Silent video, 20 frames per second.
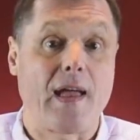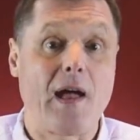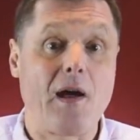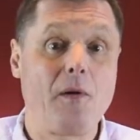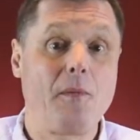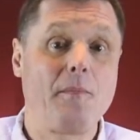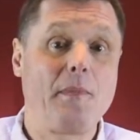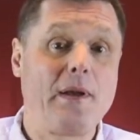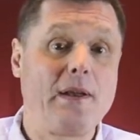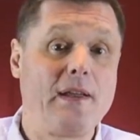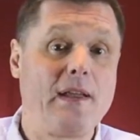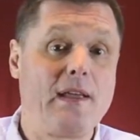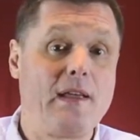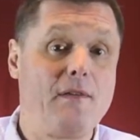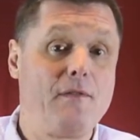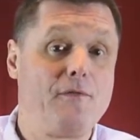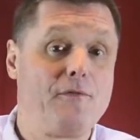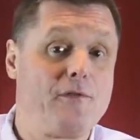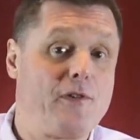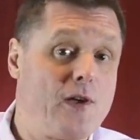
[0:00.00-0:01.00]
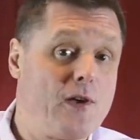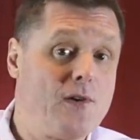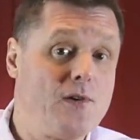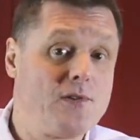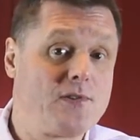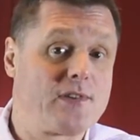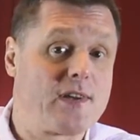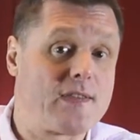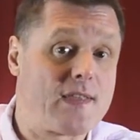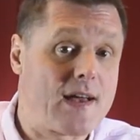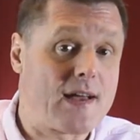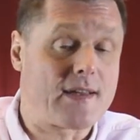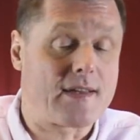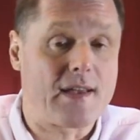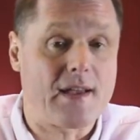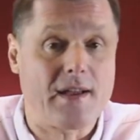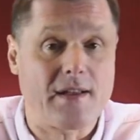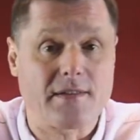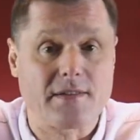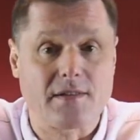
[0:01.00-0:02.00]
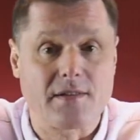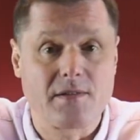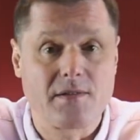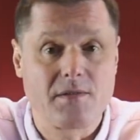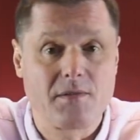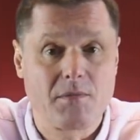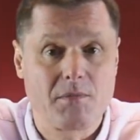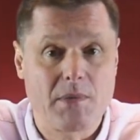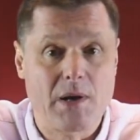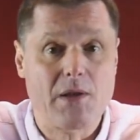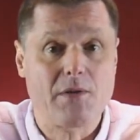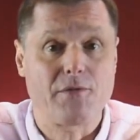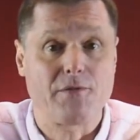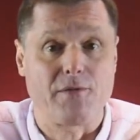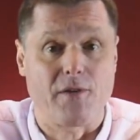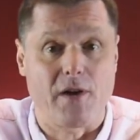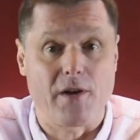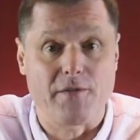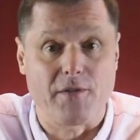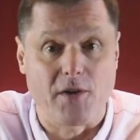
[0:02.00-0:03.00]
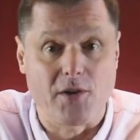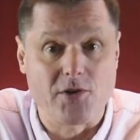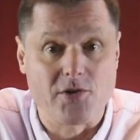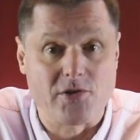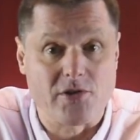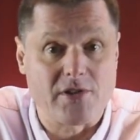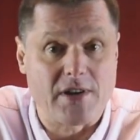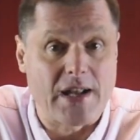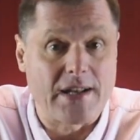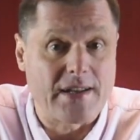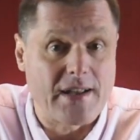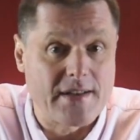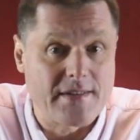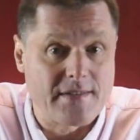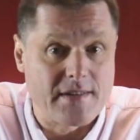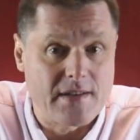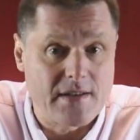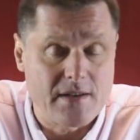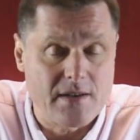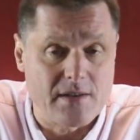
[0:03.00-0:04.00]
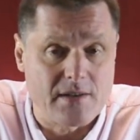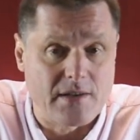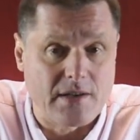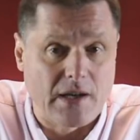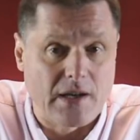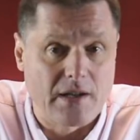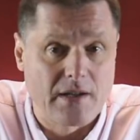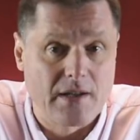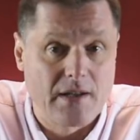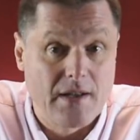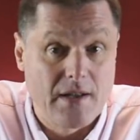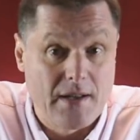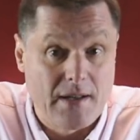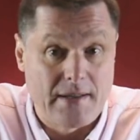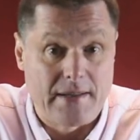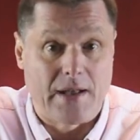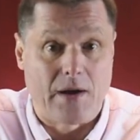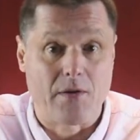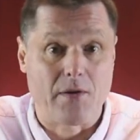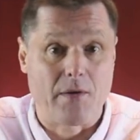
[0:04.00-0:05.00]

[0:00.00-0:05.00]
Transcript: how many views did that get? Well, 589. Now